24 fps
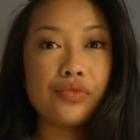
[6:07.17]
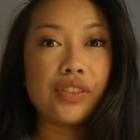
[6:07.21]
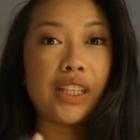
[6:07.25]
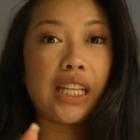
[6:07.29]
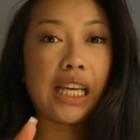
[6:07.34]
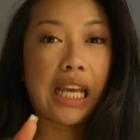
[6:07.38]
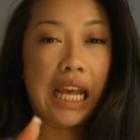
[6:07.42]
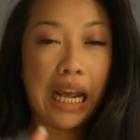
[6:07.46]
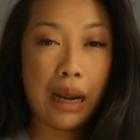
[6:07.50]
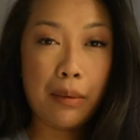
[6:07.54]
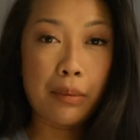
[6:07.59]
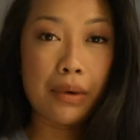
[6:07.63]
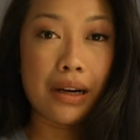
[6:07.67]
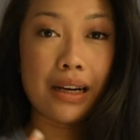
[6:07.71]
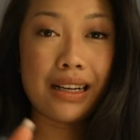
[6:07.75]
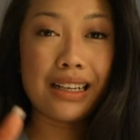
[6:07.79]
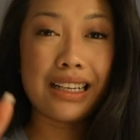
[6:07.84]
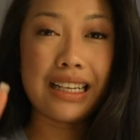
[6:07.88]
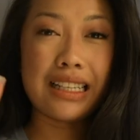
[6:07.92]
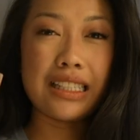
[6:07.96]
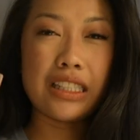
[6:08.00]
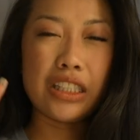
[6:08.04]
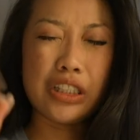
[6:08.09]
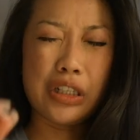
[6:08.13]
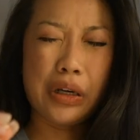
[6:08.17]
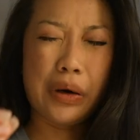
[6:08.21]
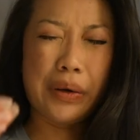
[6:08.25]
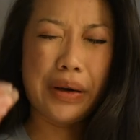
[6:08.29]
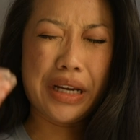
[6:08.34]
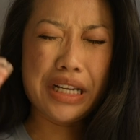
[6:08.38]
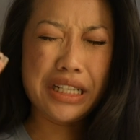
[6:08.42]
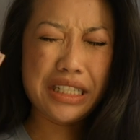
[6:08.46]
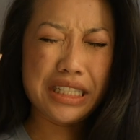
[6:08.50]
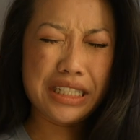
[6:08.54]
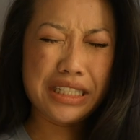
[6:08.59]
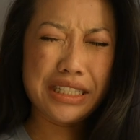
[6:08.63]
The camera is
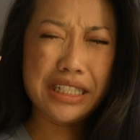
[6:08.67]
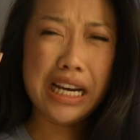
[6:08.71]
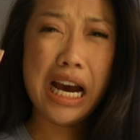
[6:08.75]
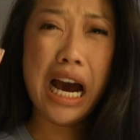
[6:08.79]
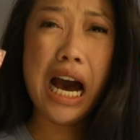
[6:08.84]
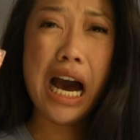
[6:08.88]
going to die.